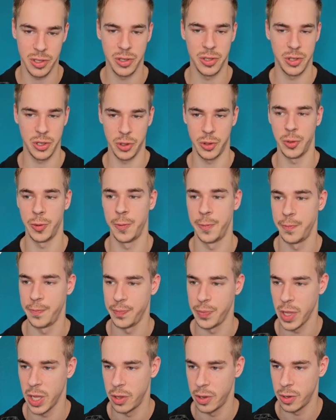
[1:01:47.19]
to,
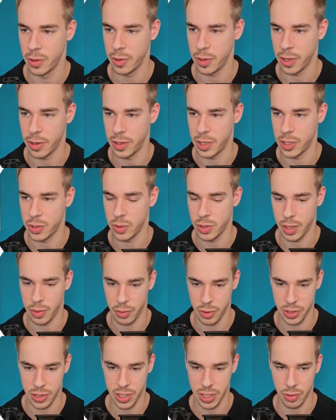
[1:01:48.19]
well, this that
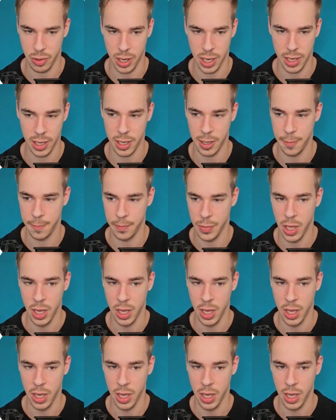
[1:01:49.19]
we see right here.